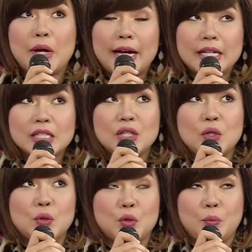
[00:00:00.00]
ask you
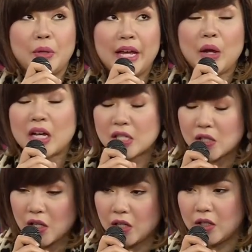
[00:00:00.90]
to play a
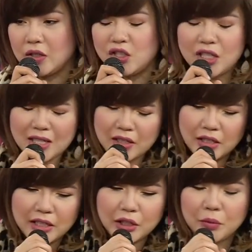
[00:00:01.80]
song, just a
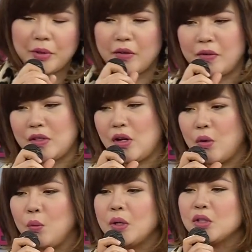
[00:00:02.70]
little bit of a song,
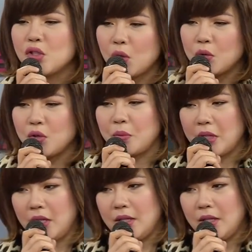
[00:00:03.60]
what song would you play?